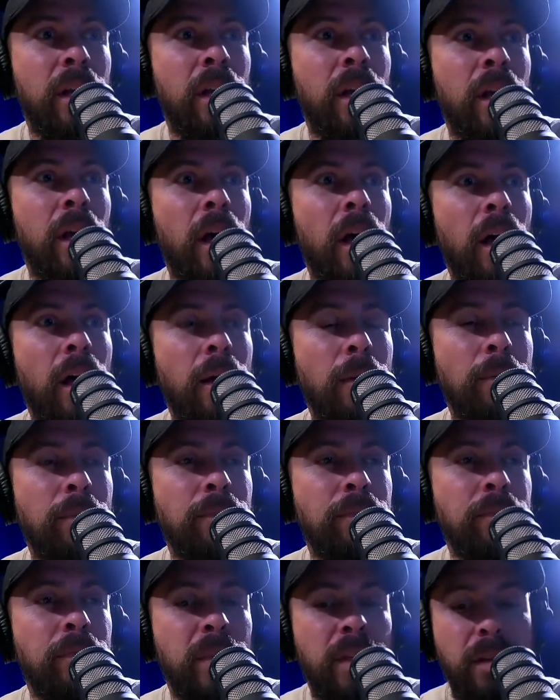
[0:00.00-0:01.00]

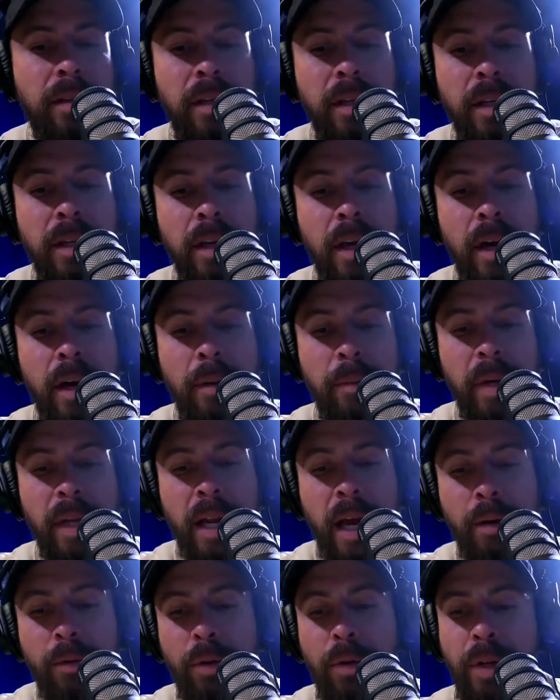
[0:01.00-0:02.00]
And
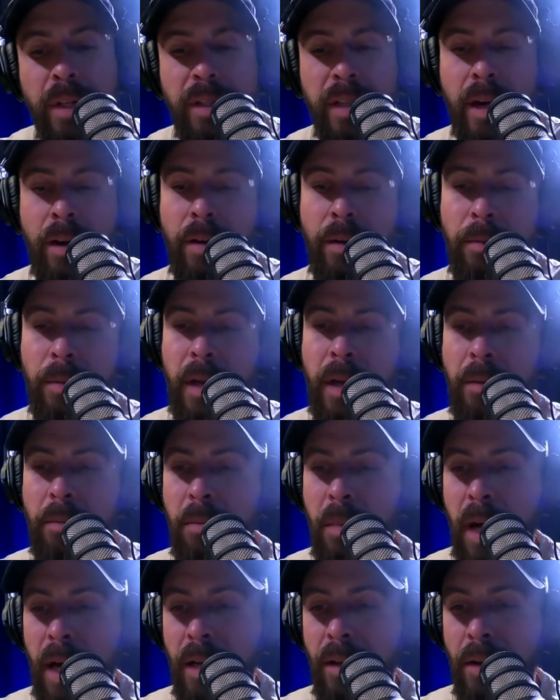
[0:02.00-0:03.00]
I wrote it down in
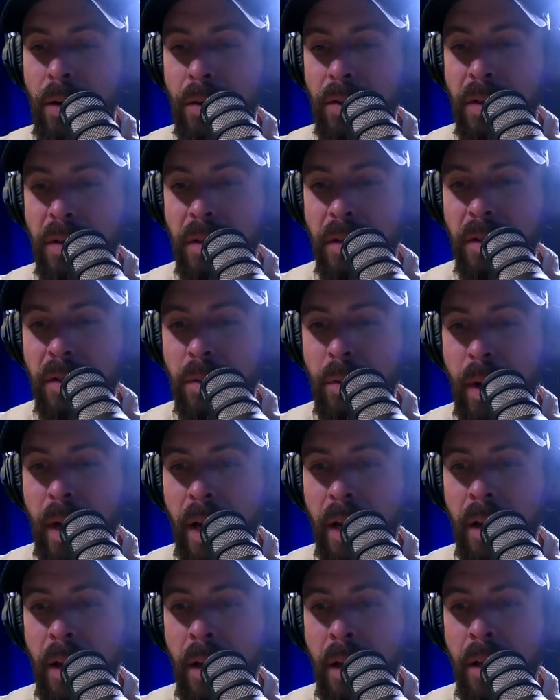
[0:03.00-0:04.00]
my notes this
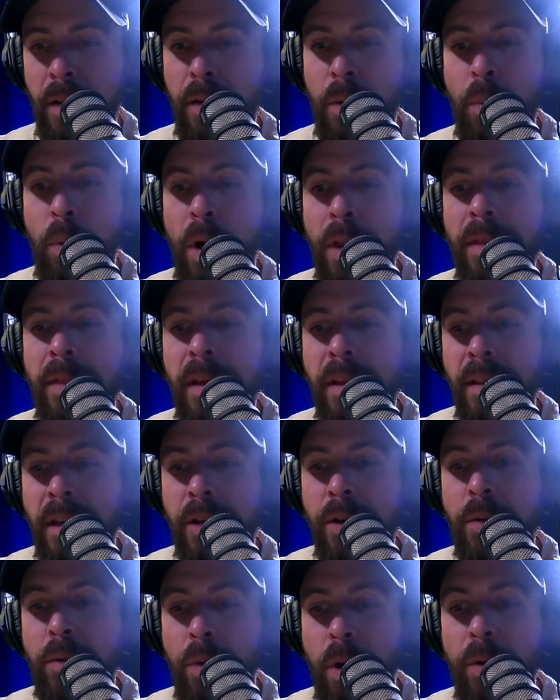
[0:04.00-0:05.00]
way: the one thing that
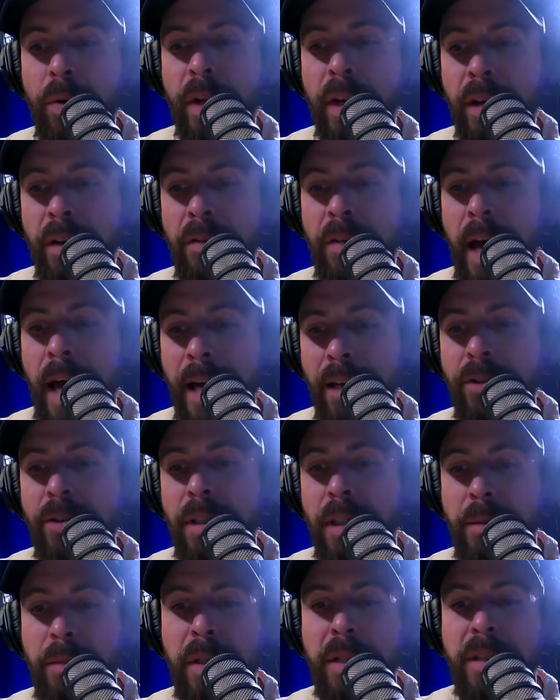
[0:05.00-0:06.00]
you won't give
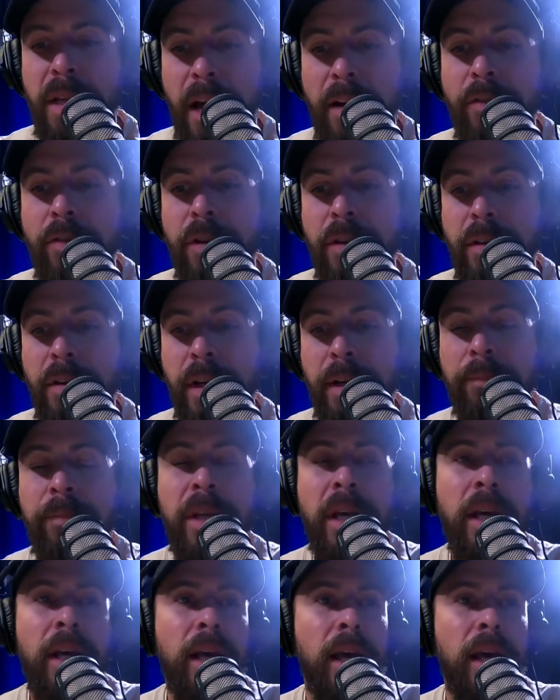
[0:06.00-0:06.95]
actually means everything. Mm-hmm.